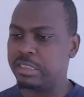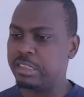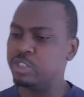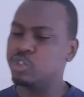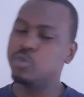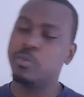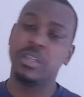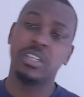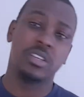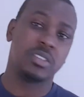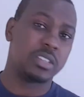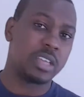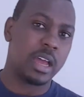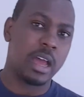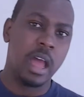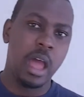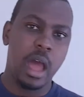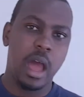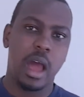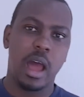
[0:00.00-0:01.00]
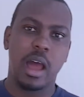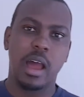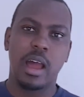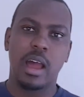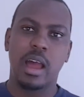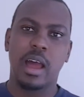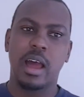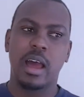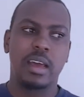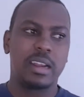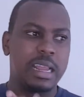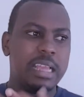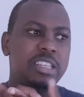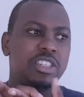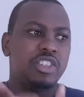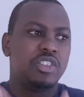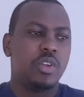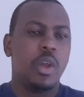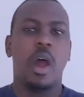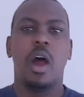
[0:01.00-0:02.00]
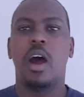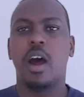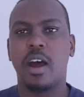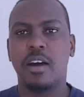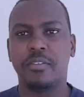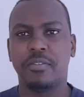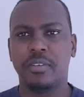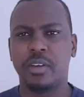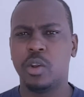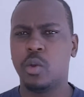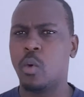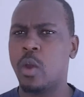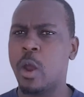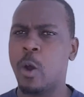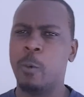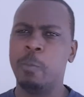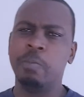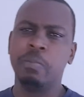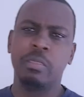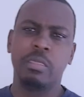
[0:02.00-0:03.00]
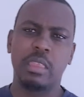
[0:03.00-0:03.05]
The instrumentals are arranged very well.